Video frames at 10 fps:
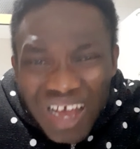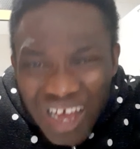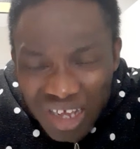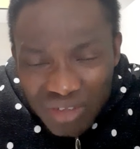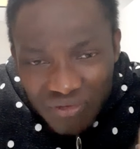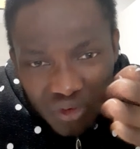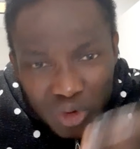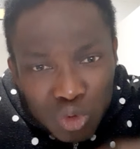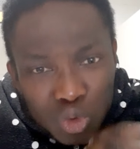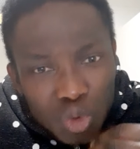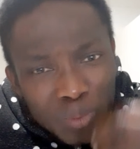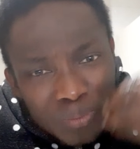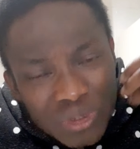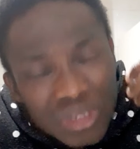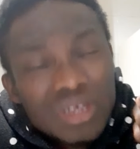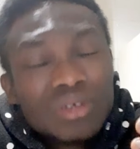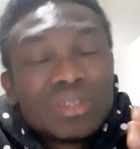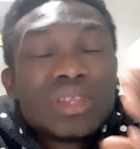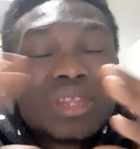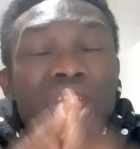and for you to say,
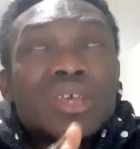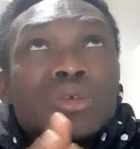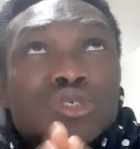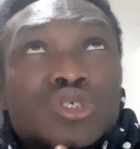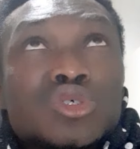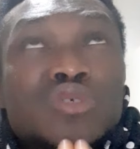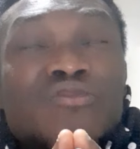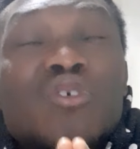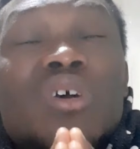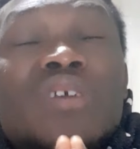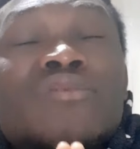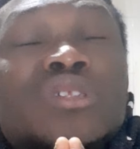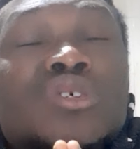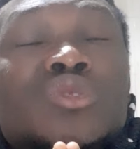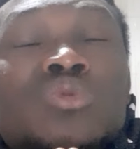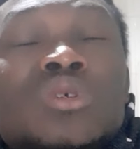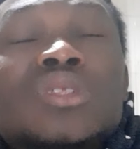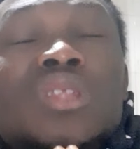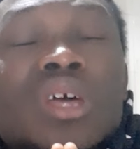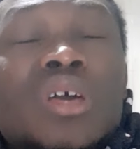hey, thank you Jesus for everything
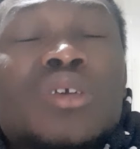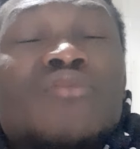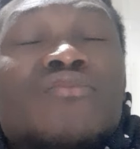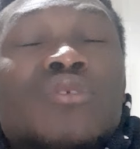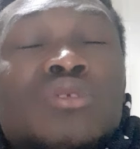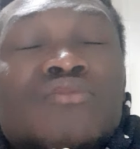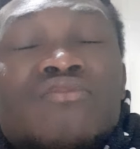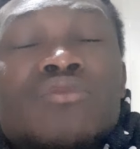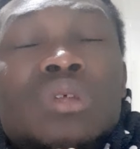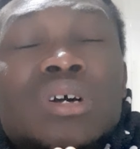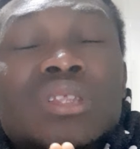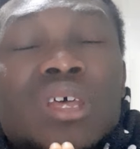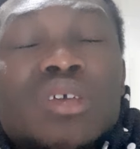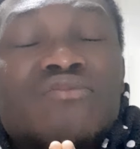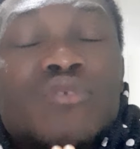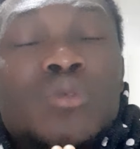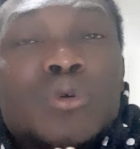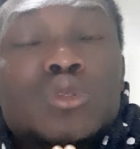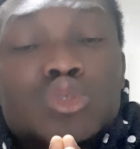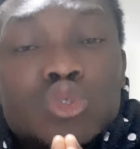today, thank you for the food and thank you for the
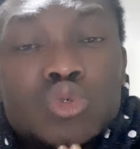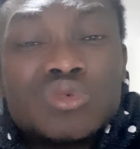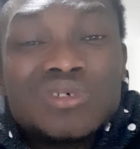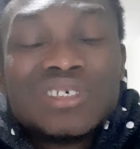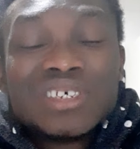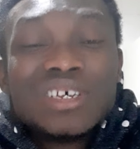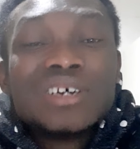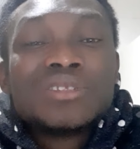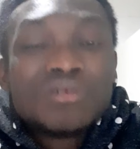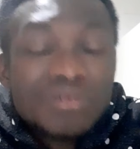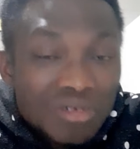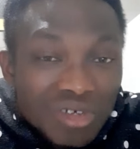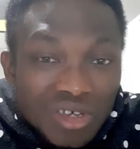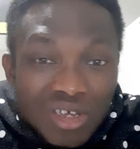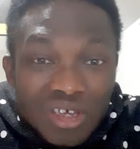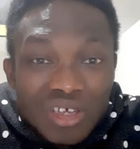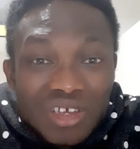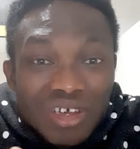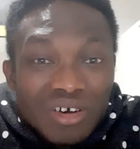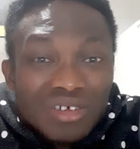money, you will. And no,
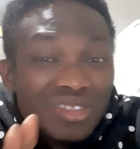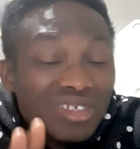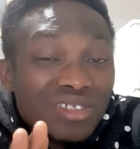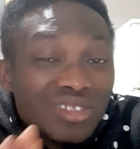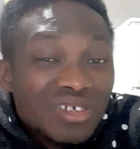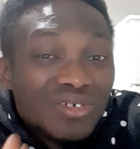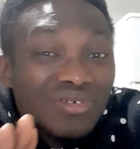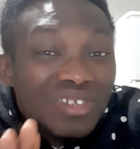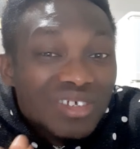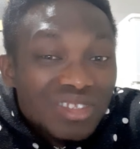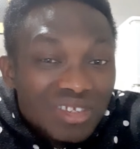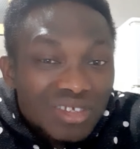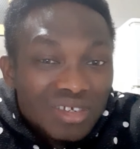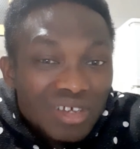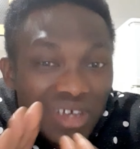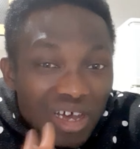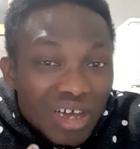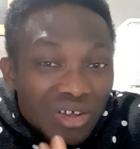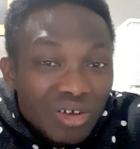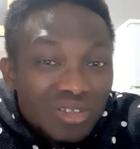God didn't do you nothing
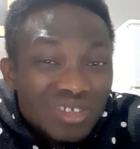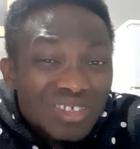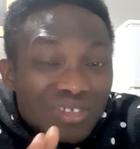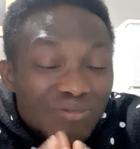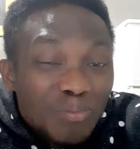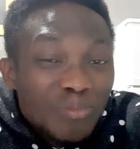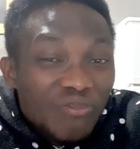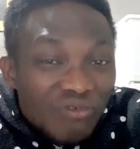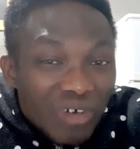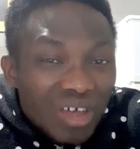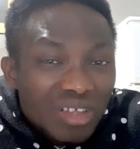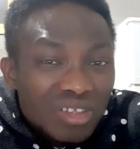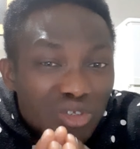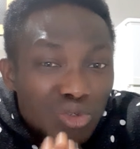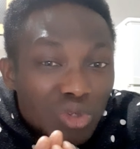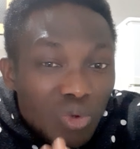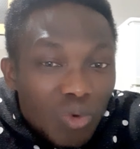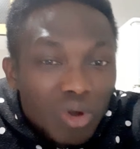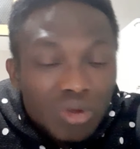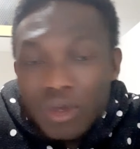and God didn't find you the work.